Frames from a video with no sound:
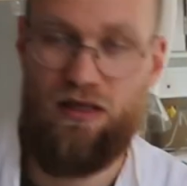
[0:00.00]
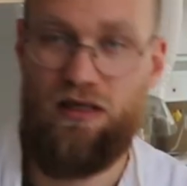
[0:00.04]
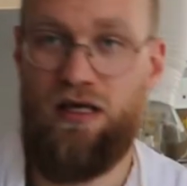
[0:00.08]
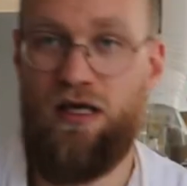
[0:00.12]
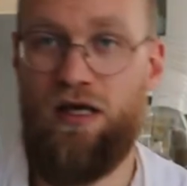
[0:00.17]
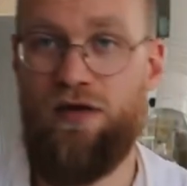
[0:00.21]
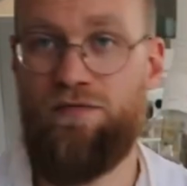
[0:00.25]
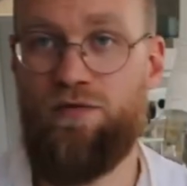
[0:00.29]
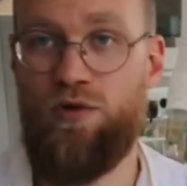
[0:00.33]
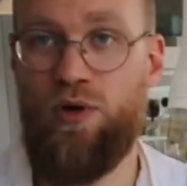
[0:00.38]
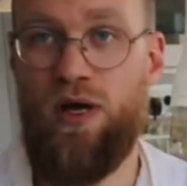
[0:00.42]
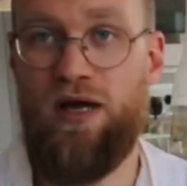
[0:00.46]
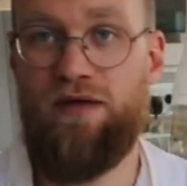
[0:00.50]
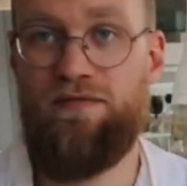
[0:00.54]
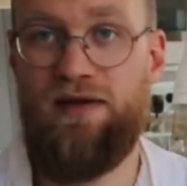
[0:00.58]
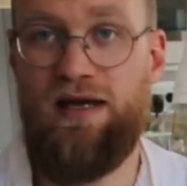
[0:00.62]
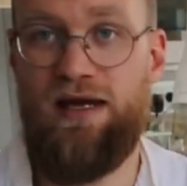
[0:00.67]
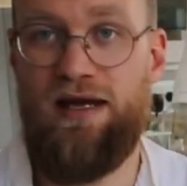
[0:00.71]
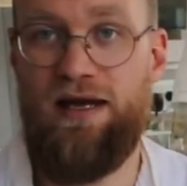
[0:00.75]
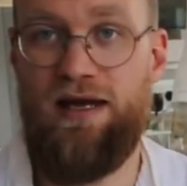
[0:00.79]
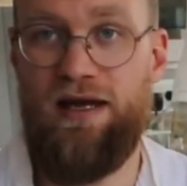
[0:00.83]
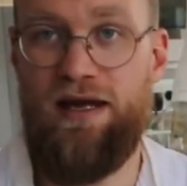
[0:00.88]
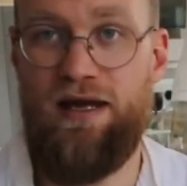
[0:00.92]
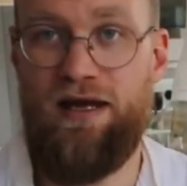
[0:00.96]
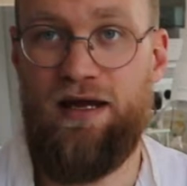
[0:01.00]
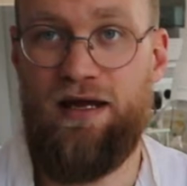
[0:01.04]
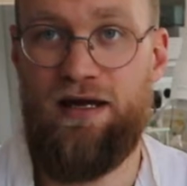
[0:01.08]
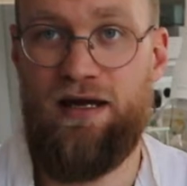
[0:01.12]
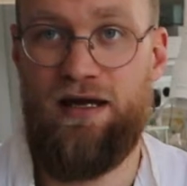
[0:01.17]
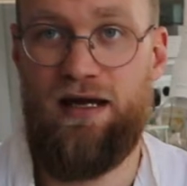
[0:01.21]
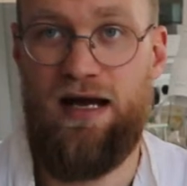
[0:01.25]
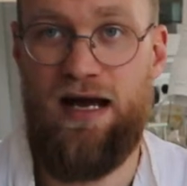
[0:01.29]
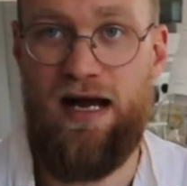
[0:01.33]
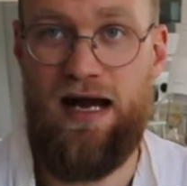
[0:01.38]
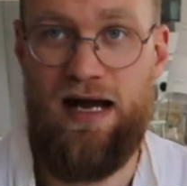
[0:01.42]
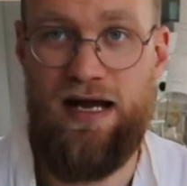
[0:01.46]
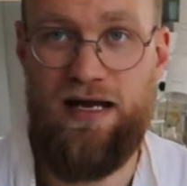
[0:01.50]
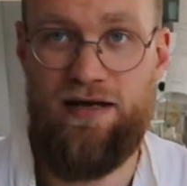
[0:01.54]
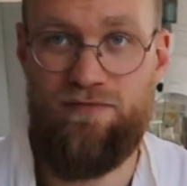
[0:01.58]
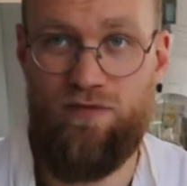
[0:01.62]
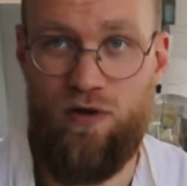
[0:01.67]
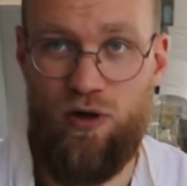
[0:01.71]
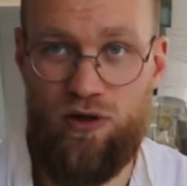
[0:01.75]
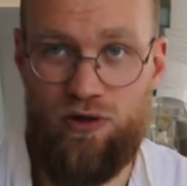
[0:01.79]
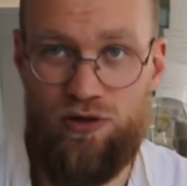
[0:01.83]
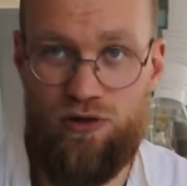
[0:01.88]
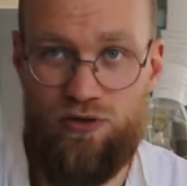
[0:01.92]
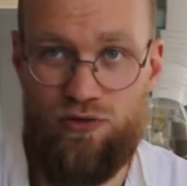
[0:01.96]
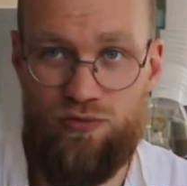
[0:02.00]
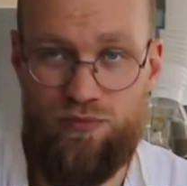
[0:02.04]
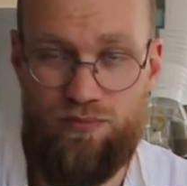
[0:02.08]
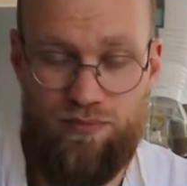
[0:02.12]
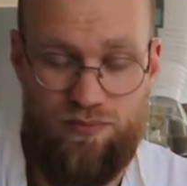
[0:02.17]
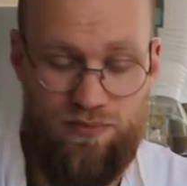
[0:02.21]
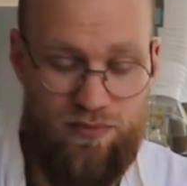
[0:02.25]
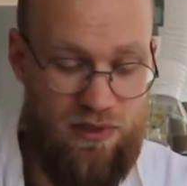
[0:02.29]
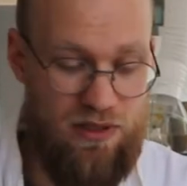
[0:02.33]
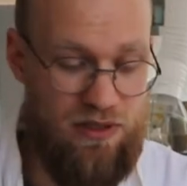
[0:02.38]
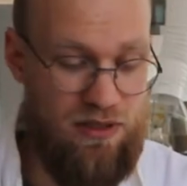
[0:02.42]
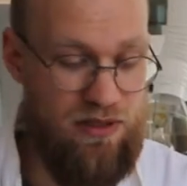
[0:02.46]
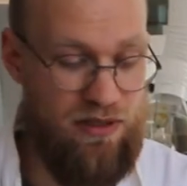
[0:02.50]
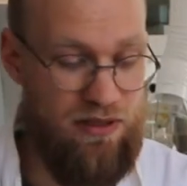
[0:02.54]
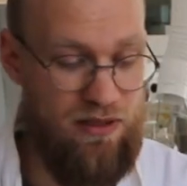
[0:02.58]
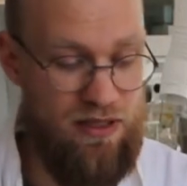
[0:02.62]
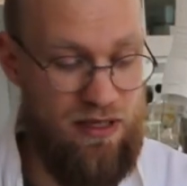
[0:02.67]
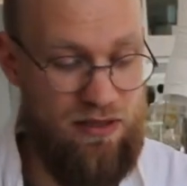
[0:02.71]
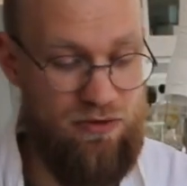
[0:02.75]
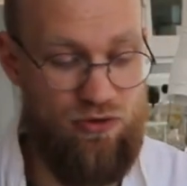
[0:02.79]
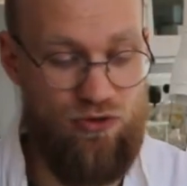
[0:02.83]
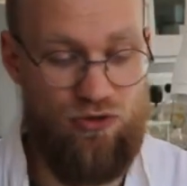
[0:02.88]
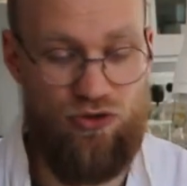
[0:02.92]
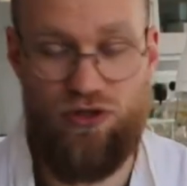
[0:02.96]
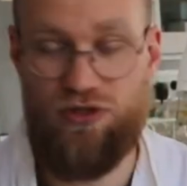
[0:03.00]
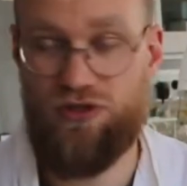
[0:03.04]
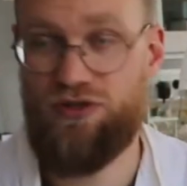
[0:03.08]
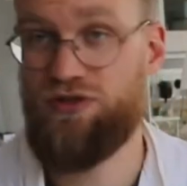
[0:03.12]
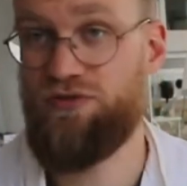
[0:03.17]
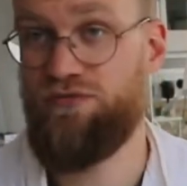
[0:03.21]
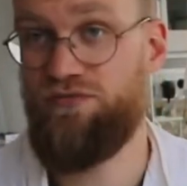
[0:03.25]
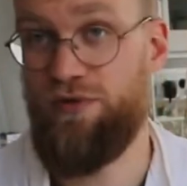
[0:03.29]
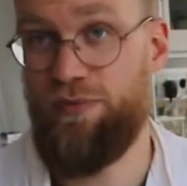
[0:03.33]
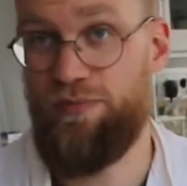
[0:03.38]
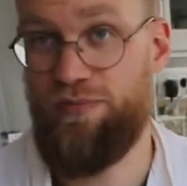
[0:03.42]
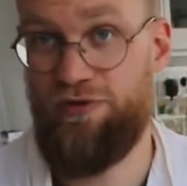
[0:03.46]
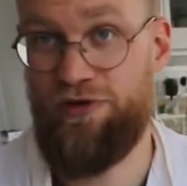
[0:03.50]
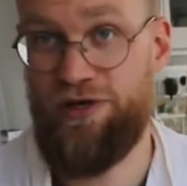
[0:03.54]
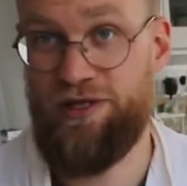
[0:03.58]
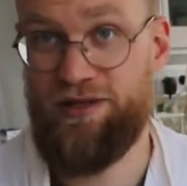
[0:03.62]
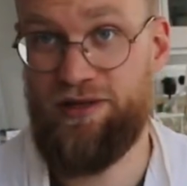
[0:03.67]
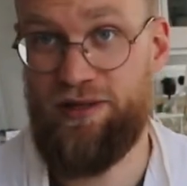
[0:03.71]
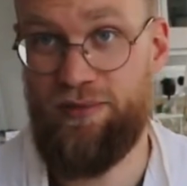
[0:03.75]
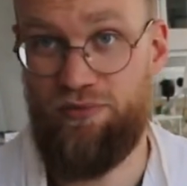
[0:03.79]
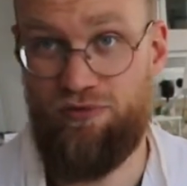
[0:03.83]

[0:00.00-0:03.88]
If you have a high volume, then you just repeat the